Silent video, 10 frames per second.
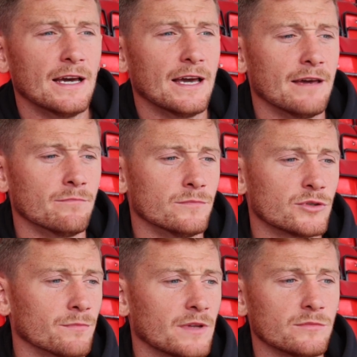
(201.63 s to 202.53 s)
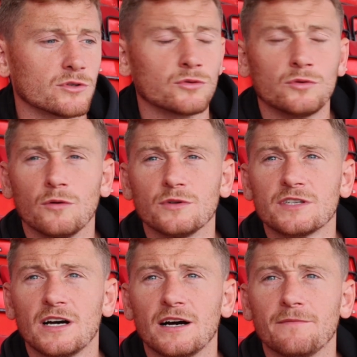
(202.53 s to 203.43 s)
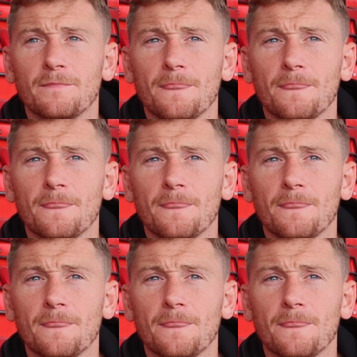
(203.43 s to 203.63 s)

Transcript: Sometimes it's not always a